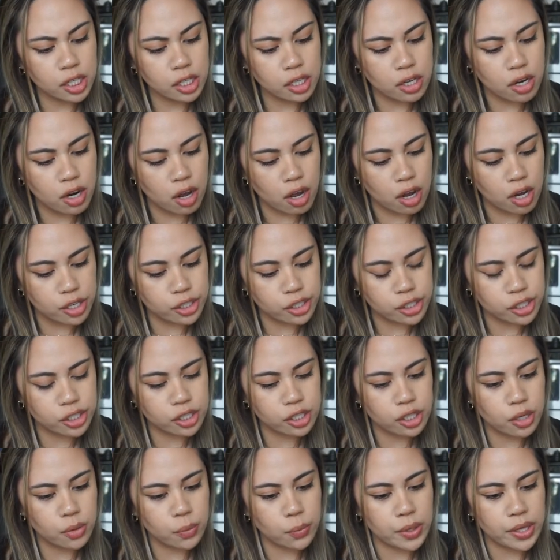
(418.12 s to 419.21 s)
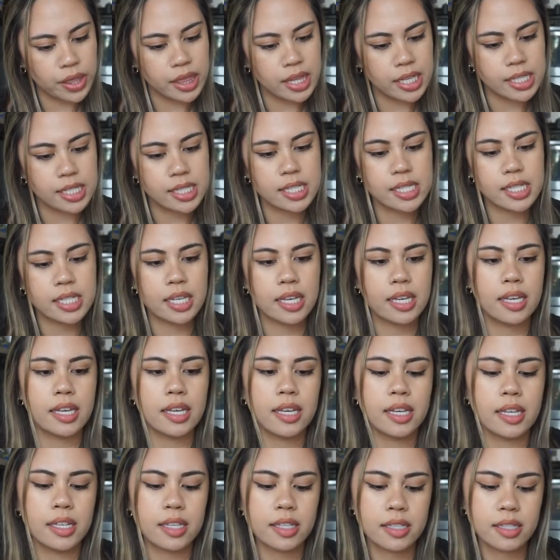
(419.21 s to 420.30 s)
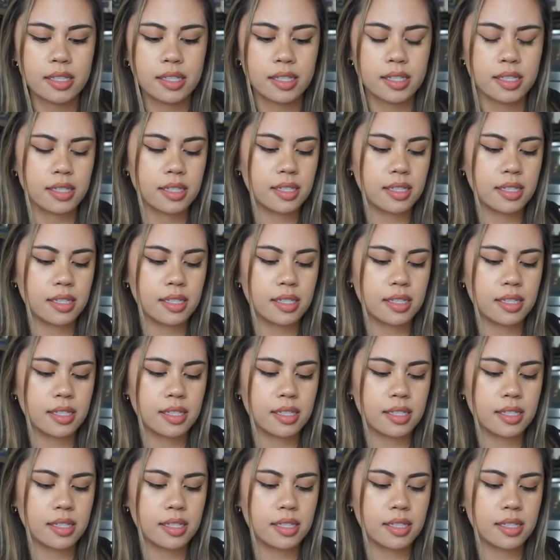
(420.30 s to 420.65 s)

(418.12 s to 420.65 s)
not sure what this is.